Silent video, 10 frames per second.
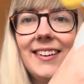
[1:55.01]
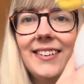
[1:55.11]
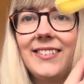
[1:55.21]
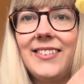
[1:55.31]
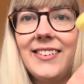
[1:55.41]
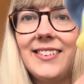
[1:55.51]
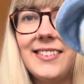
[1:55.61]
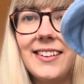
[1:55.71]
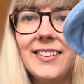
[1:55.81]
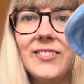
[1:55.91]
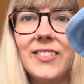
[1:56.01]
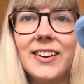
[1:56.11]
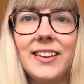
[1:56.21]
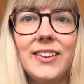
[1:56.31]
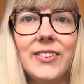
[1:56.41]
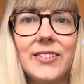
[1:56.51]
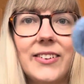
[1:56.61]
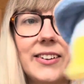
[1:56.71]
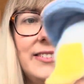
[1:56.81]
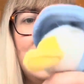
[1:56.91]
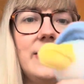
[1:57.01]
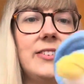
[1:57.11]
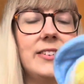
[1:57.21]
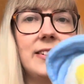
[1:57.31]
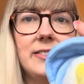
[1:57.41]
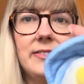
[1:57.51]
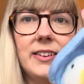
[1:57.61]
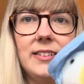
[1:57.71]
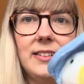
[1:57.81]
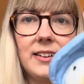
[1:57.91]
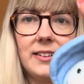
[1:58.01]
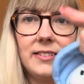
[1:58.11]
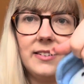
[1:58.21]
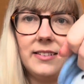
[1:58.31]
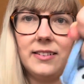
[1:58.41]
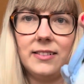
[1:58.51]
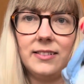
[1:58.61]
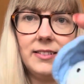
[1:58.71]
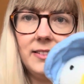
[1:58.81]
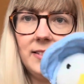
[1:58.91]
She's still in really good condition, I feel like, and her little